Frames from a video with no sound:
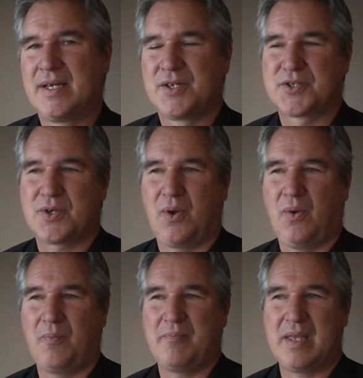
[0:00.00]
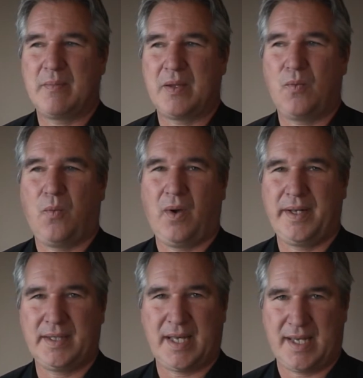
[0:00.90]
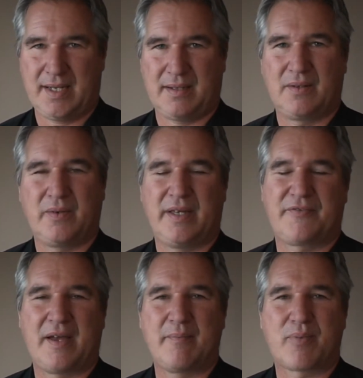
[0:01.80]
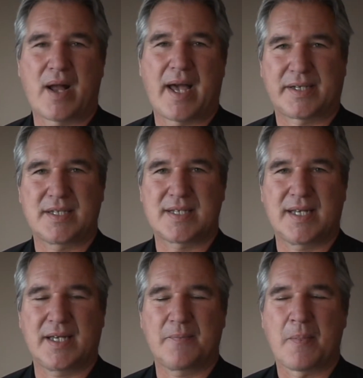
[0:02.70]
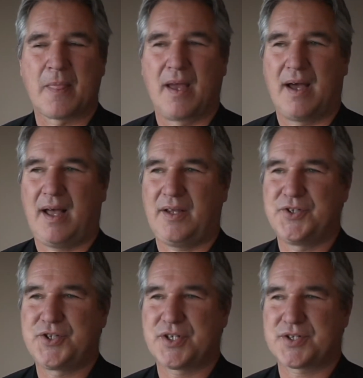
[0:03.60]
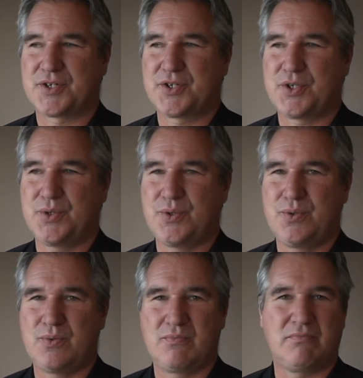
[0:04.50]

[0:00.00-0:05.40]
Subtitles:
So maybe one night, if I'm practicing, I'll just do